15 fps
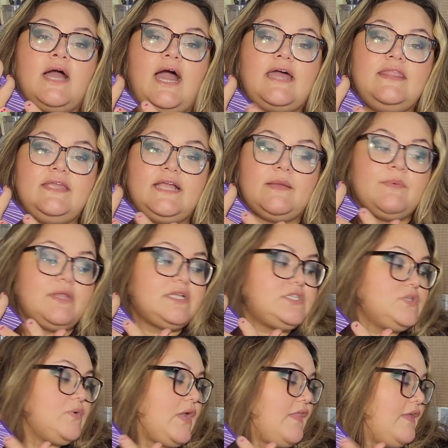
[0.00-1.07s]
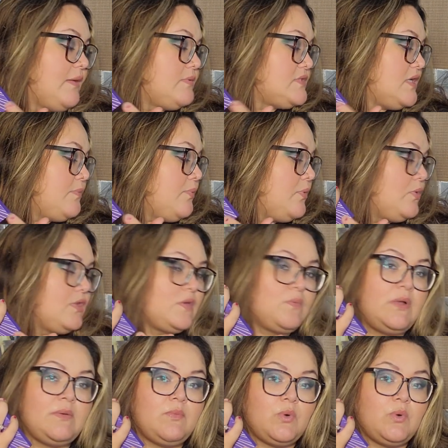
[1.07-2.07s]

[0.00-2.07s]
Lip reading: I think I'm going to do it. I think I'm just going to pull in one